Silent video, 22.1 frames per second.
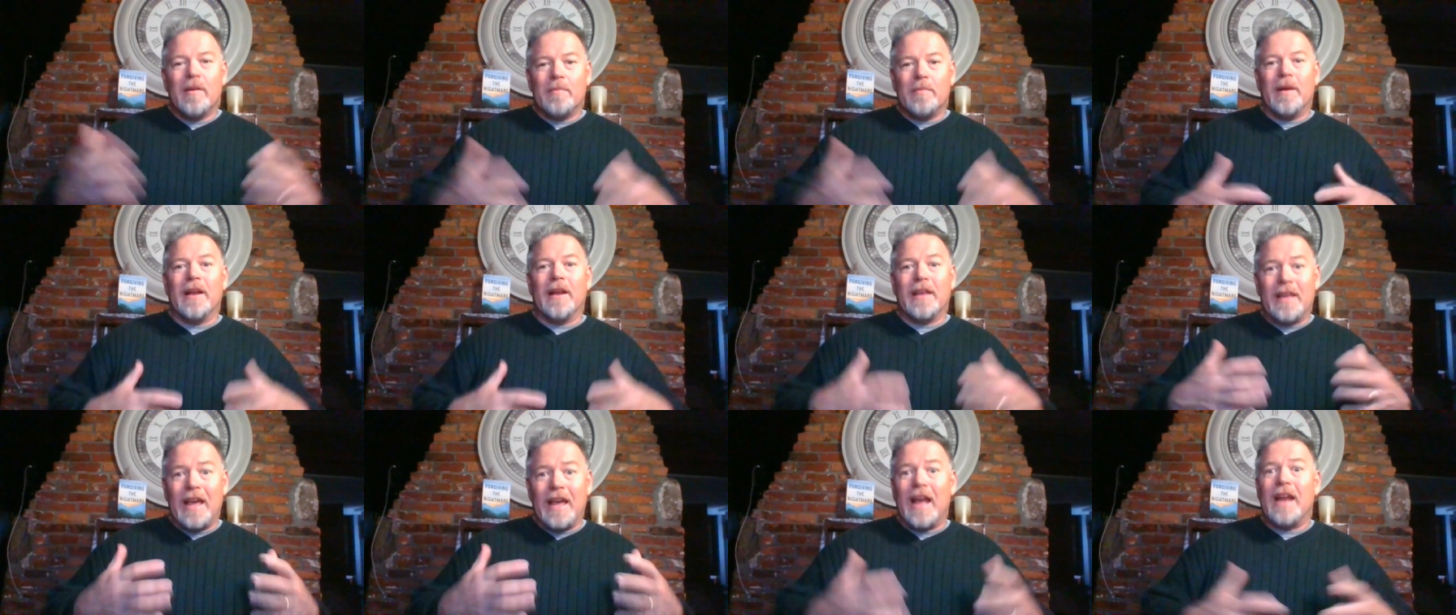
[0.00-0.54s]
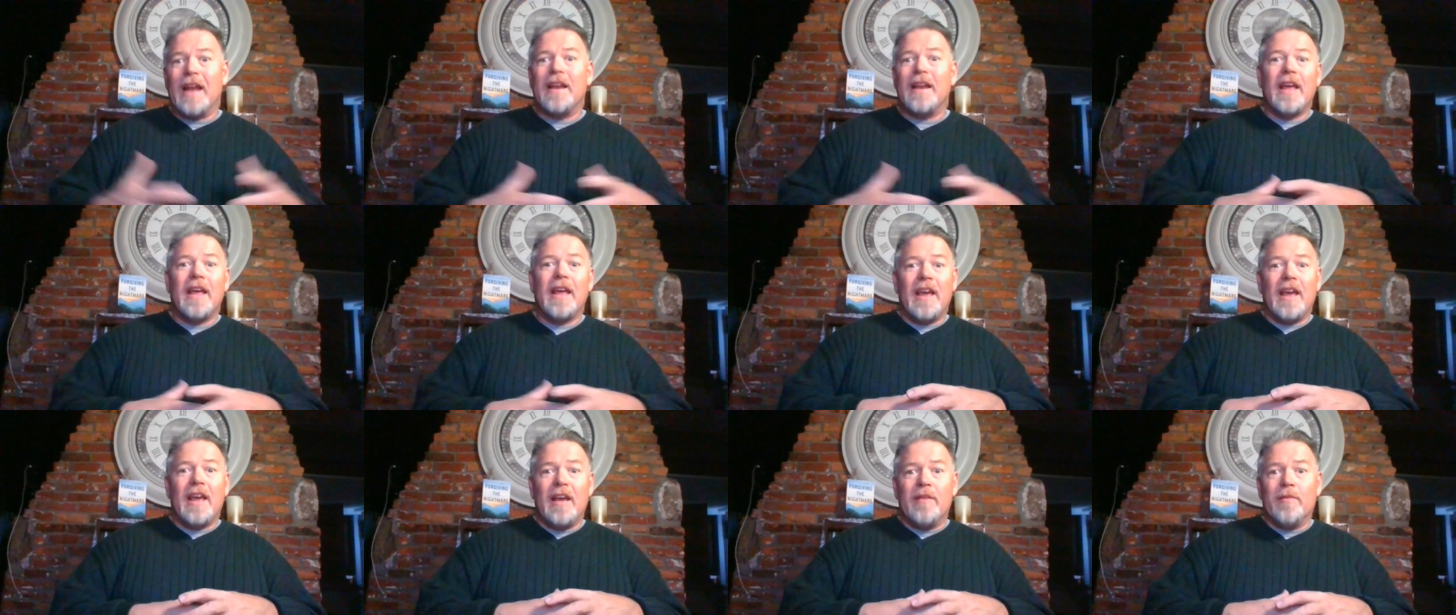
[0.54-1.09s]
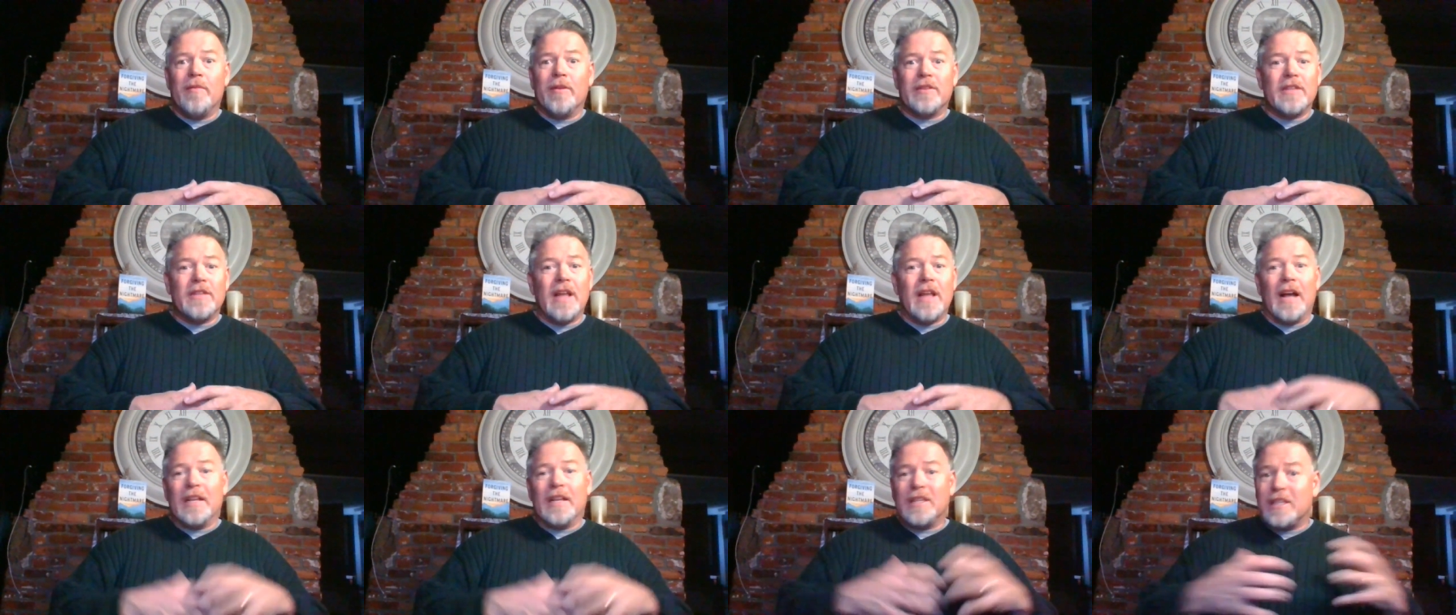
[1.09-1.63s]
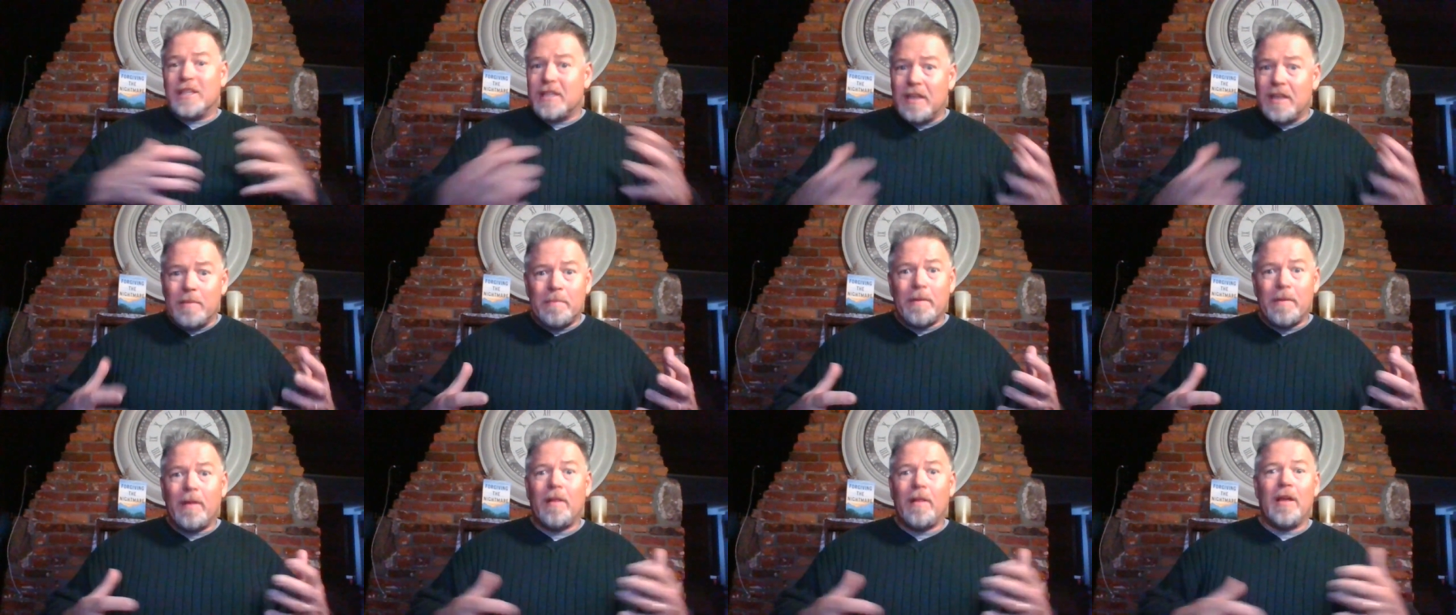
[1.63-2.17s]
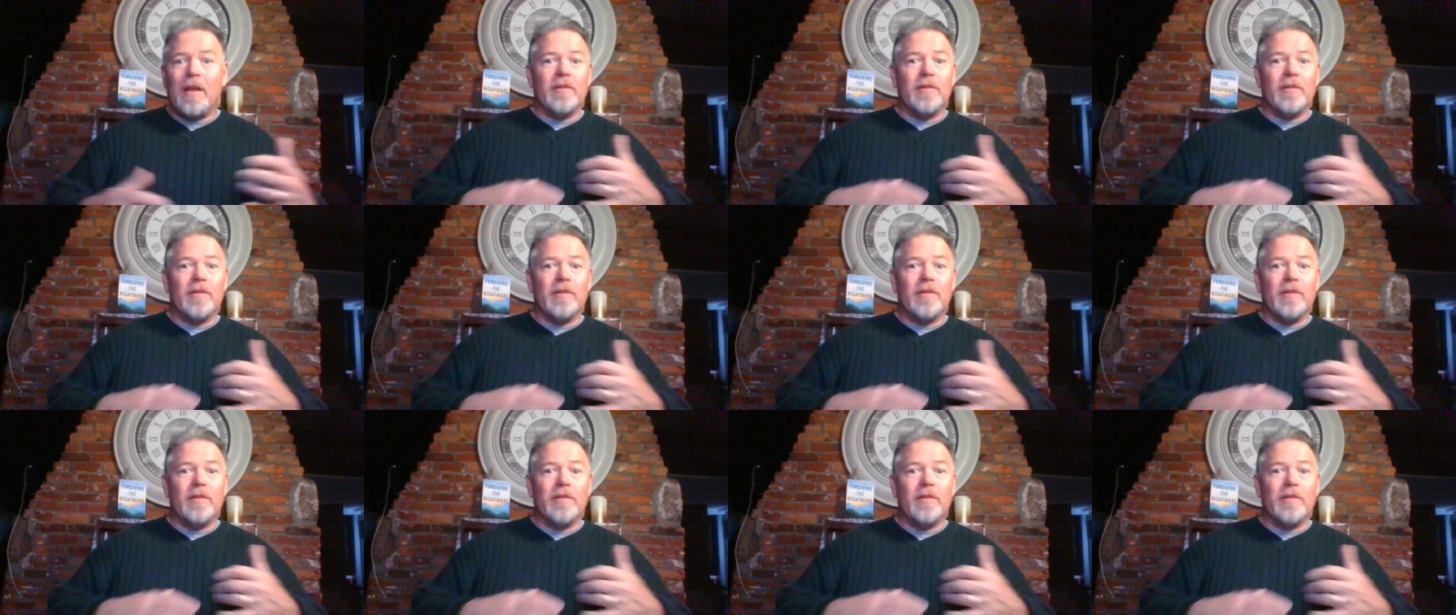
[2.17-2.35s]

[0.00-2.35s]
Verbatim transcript: But again, mm-hmm. it was not simple.